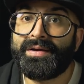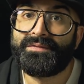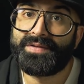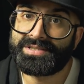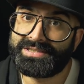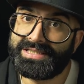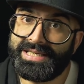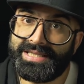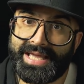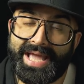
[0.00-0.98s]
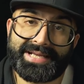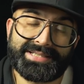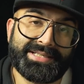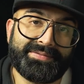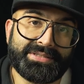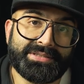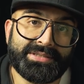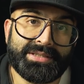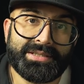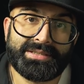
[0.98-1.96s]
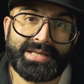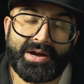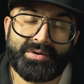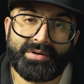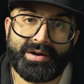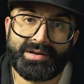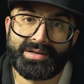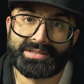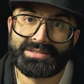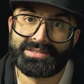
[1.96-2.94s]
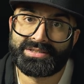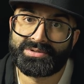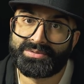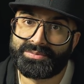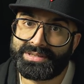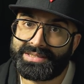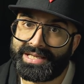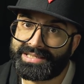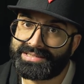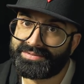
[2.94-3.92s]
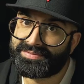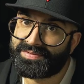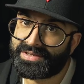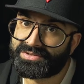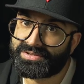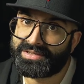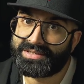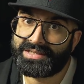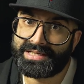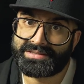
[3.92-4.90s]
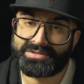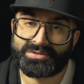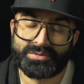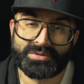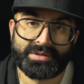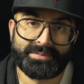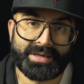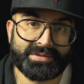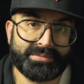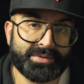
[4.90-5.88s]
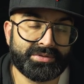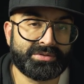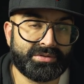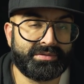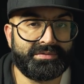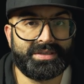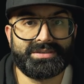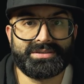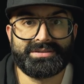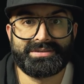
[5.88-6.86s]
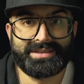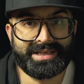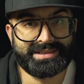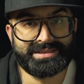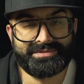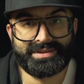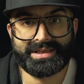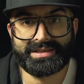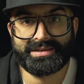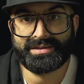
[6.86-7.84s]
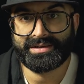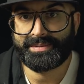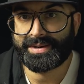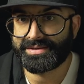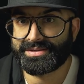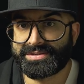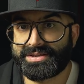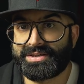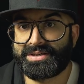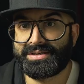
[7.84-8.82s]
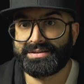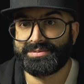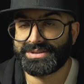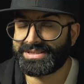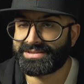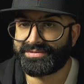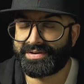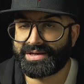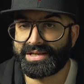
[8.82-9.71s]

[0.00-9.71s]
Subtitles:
Firstly, the X7. Now I like to deal with negatives first, so let's talk about the most obvious negative thing about this car, which is the front